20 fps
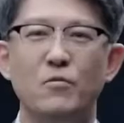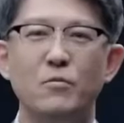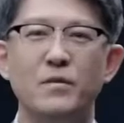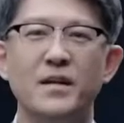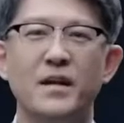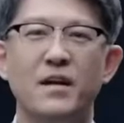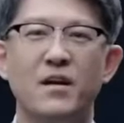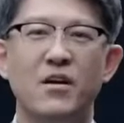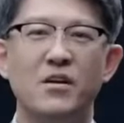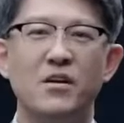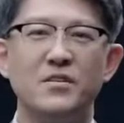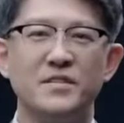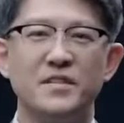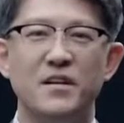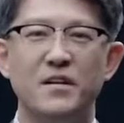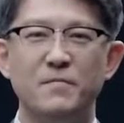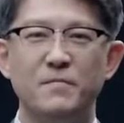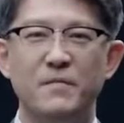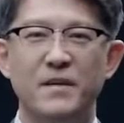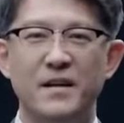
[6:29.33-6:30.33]
Over the
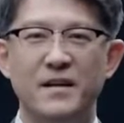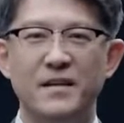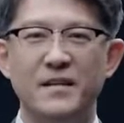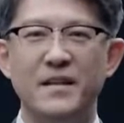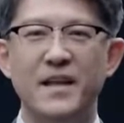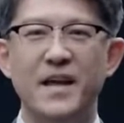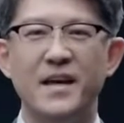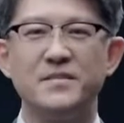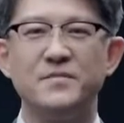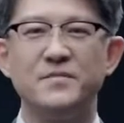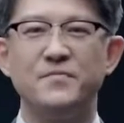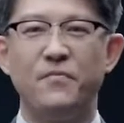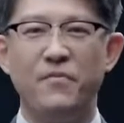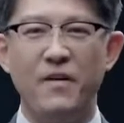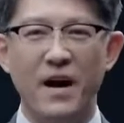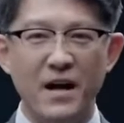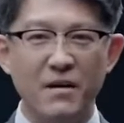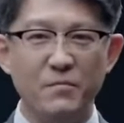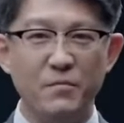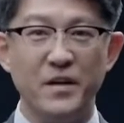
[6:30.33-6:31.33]
course of the next
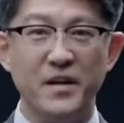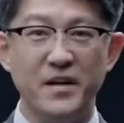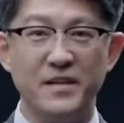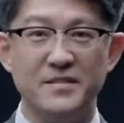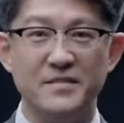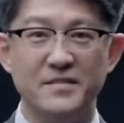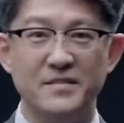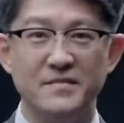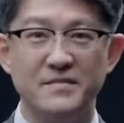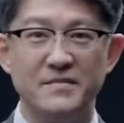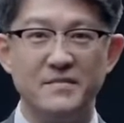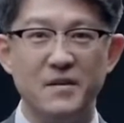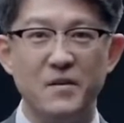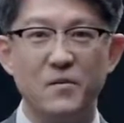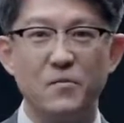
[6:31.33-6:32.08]
five years,